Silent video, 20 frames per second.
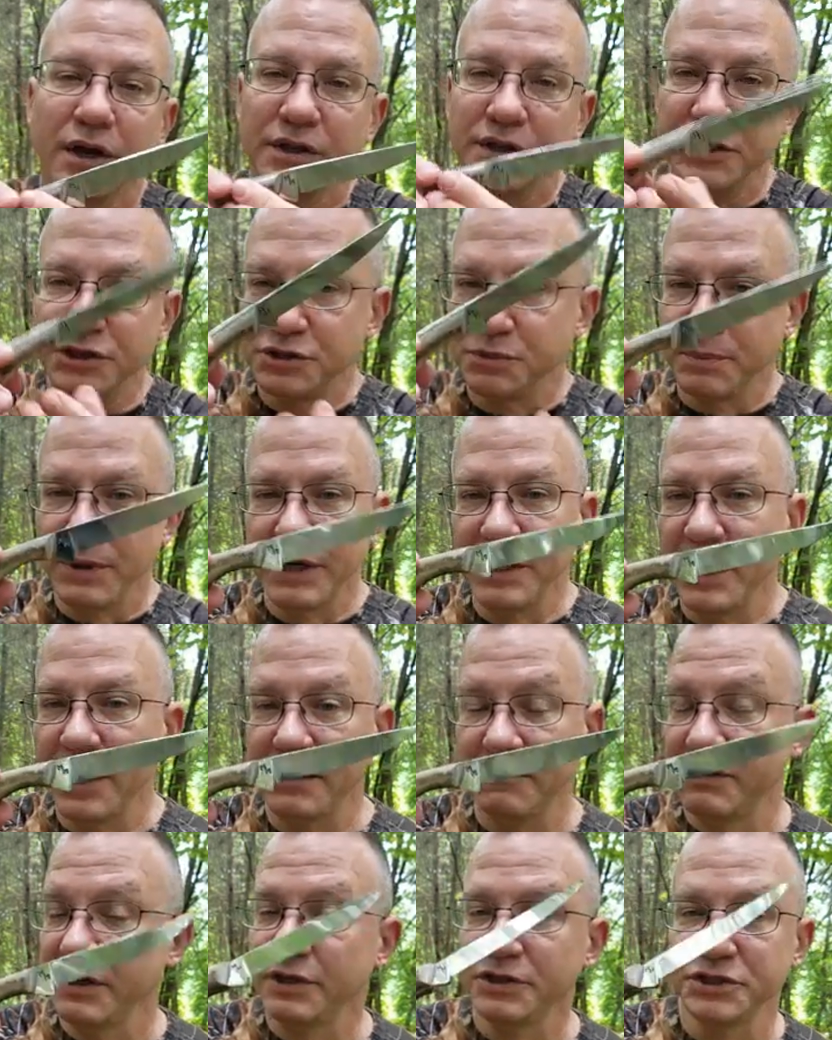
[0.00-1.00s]
These are made out
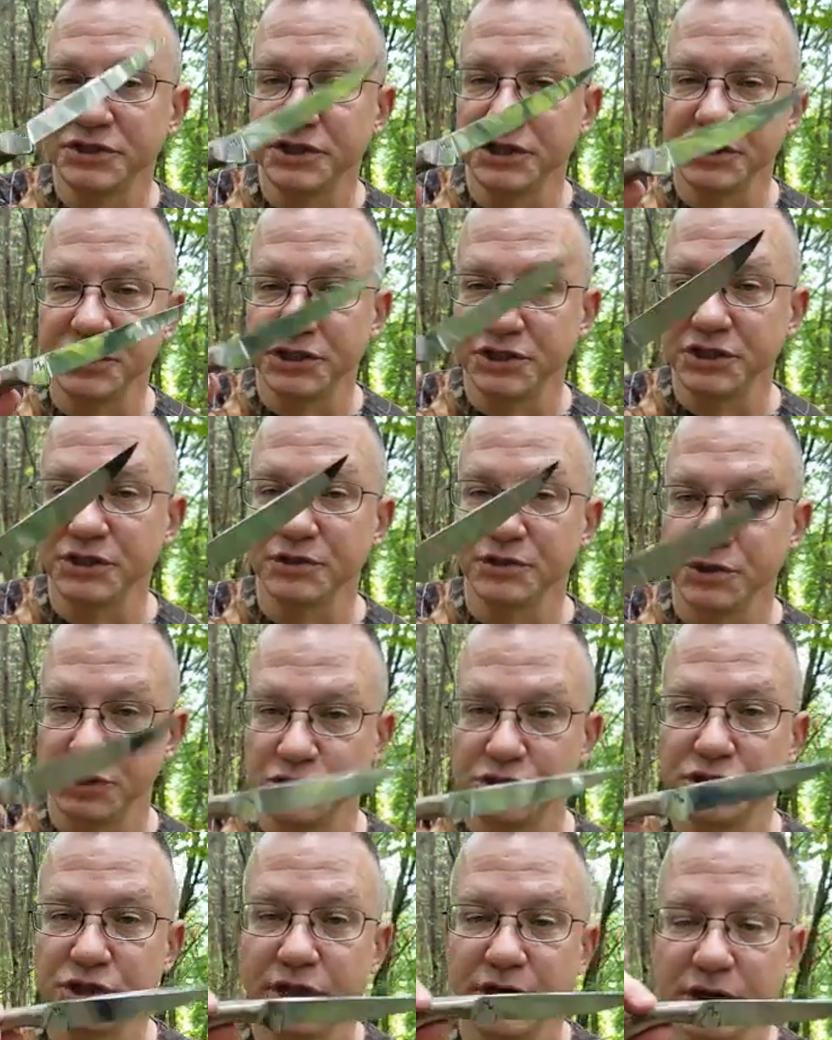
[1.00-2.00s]
of L6 steel
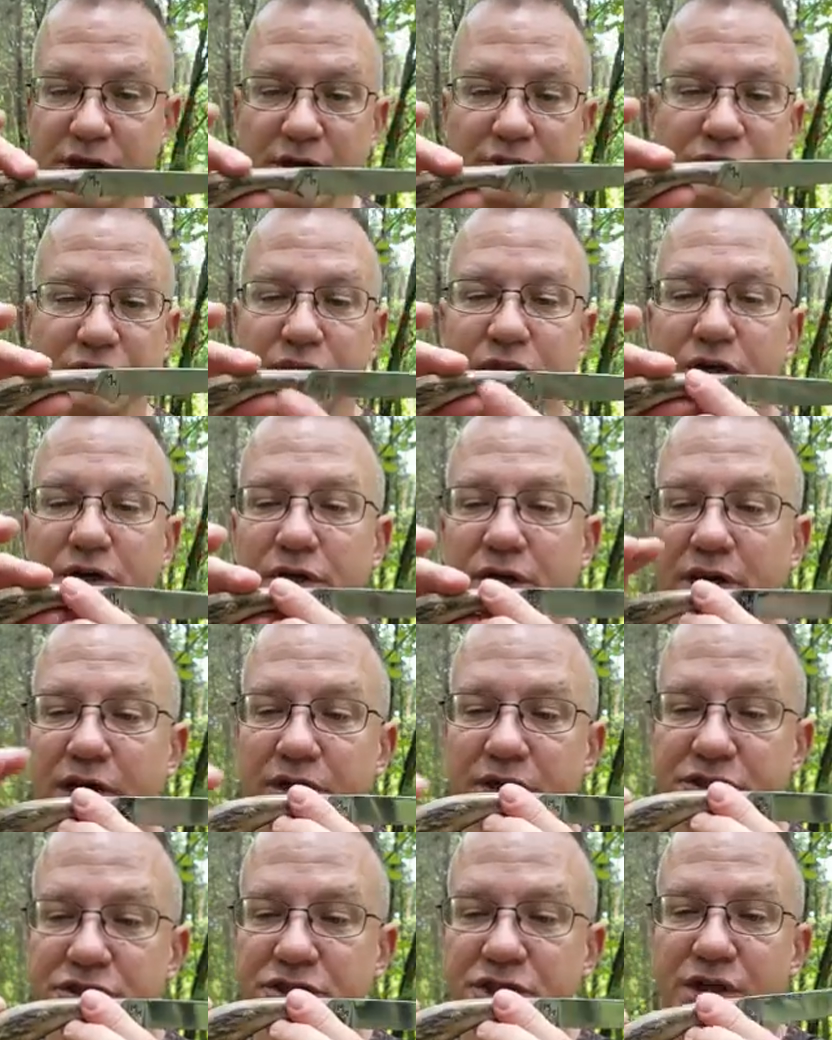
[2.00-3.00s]
just like everything
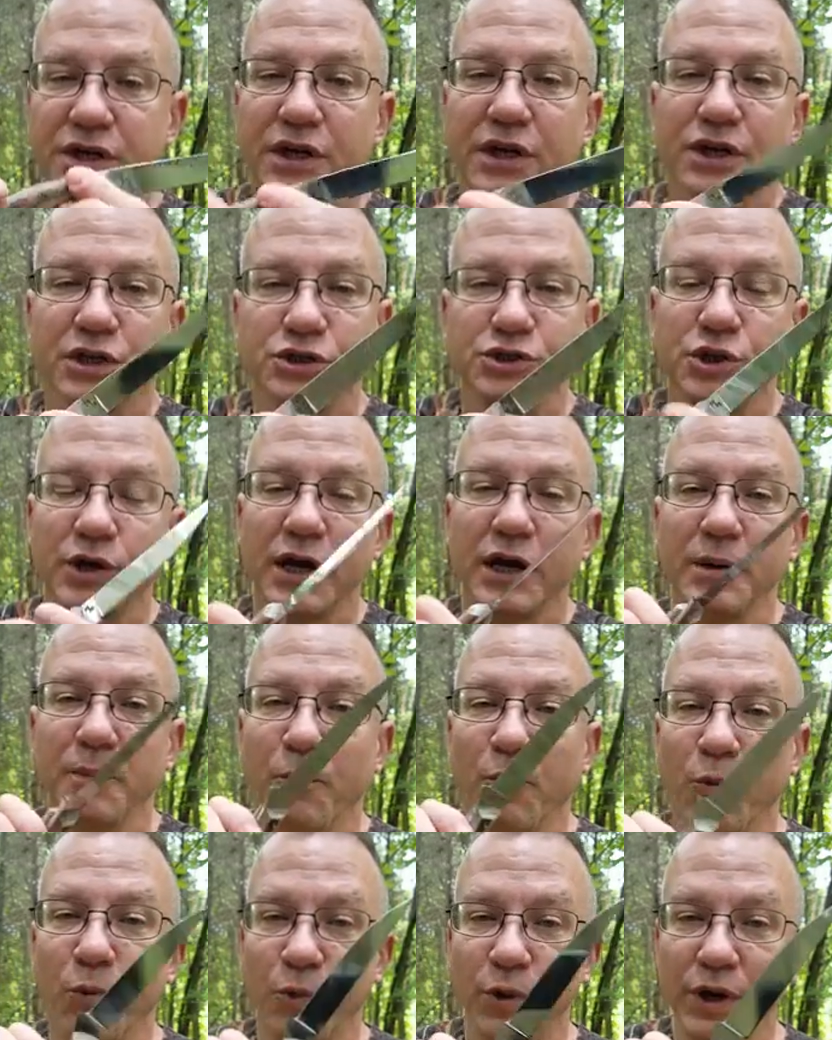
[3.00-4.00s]
else. So I
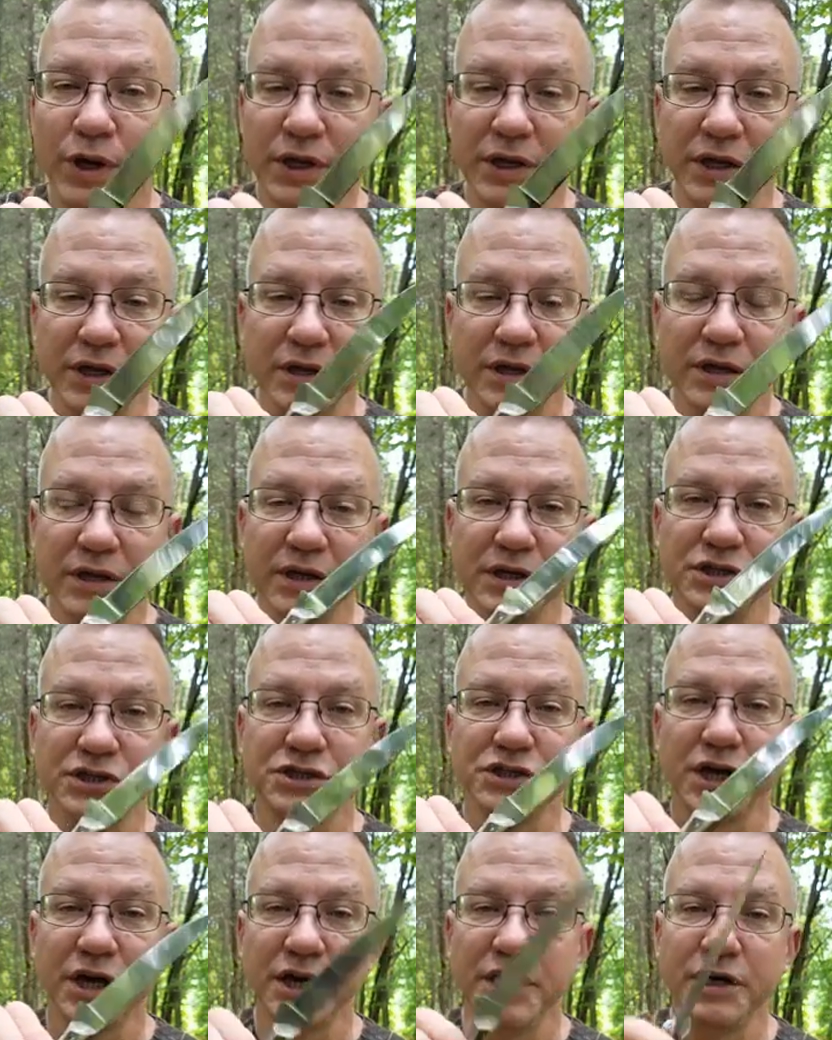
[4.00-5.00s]
am really
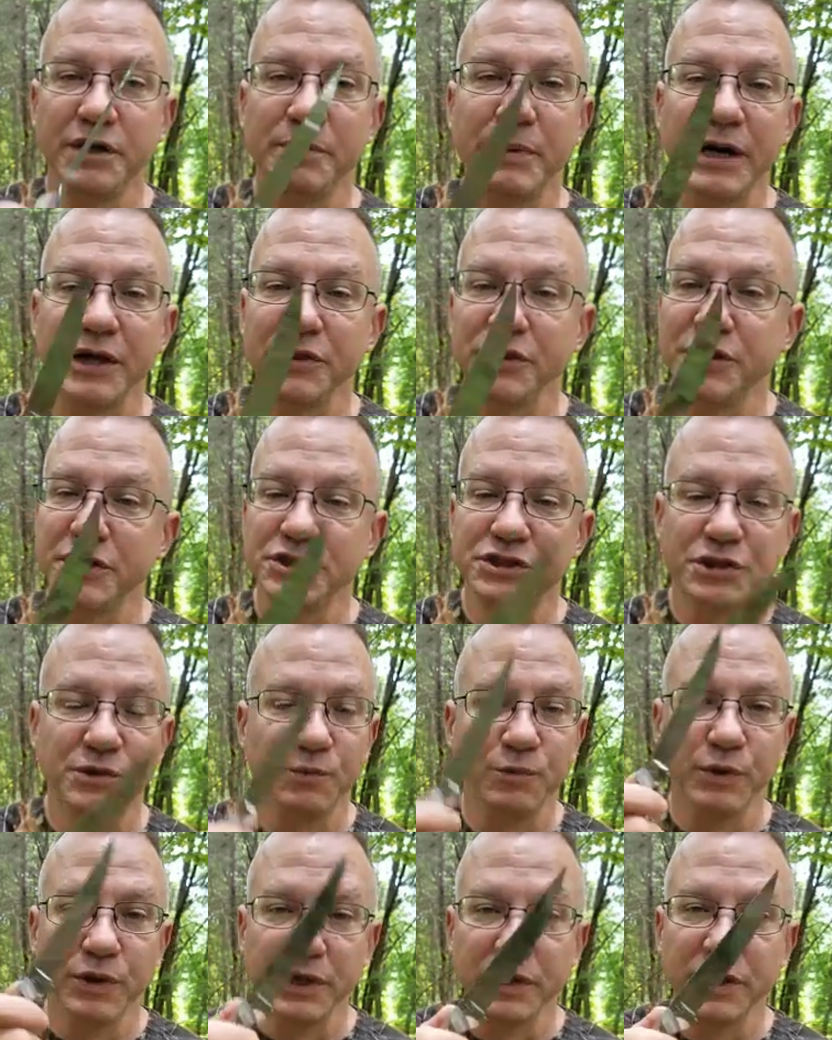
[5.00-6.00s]
excited about this. It
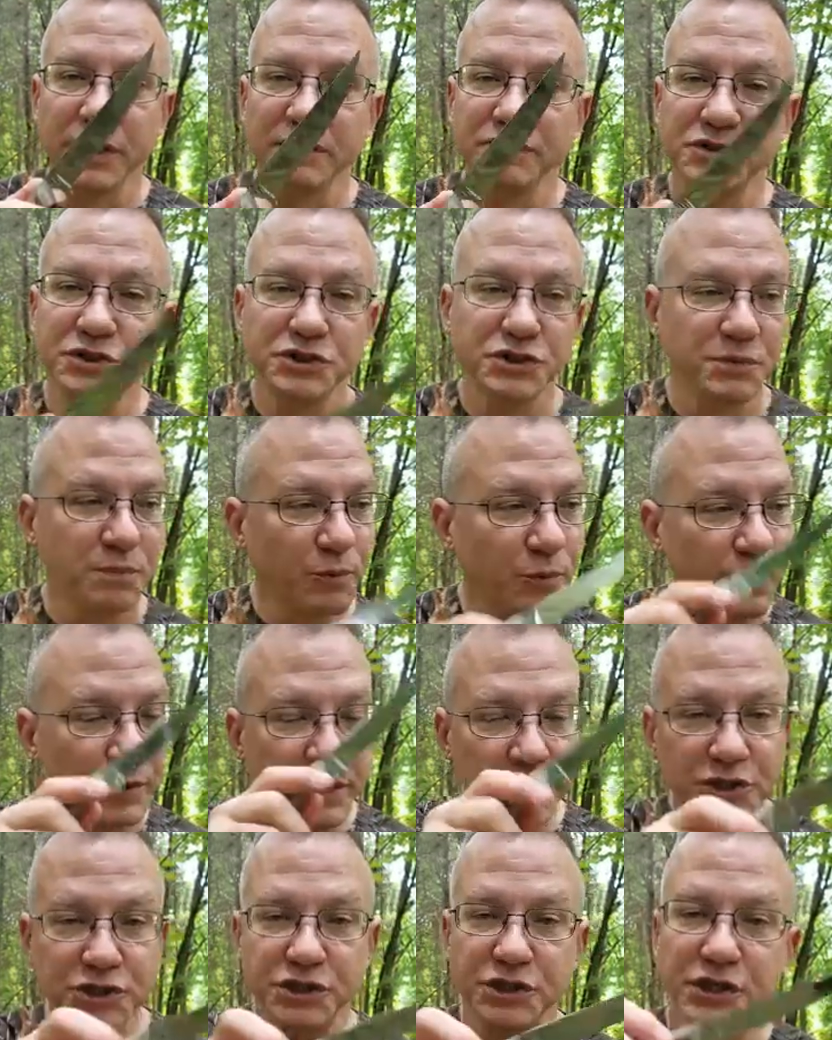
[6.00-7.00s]
really gives you some
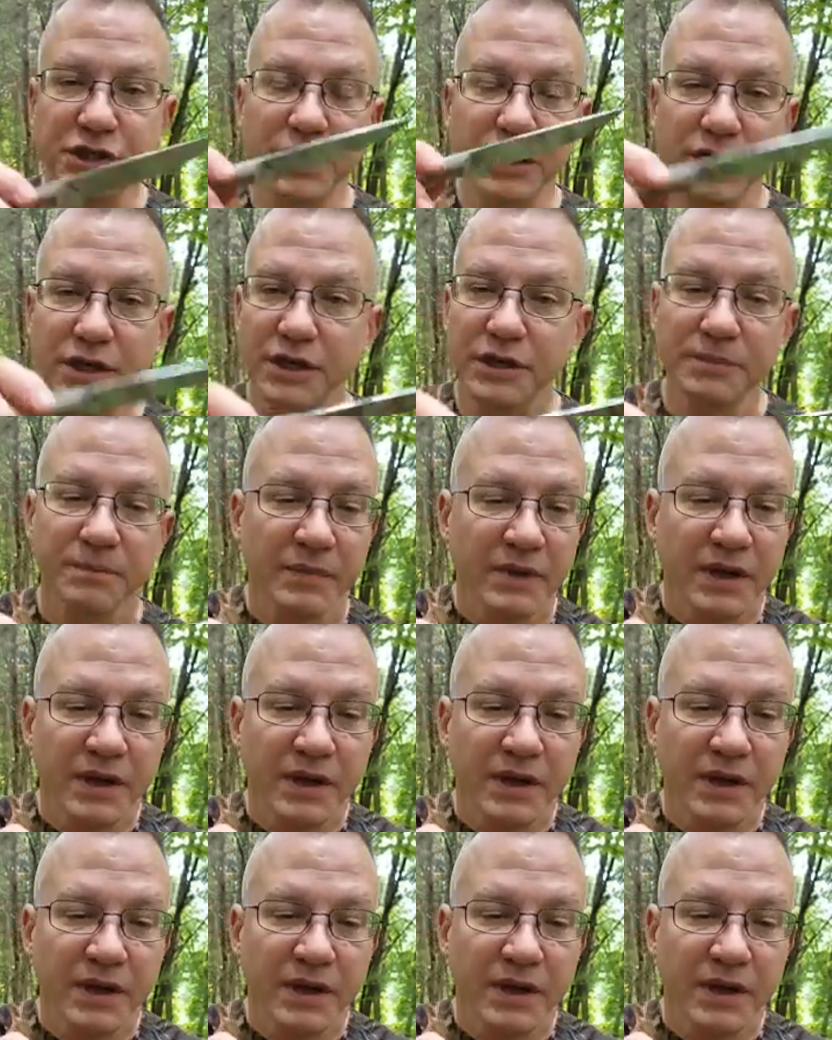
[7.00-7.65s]
reach to get in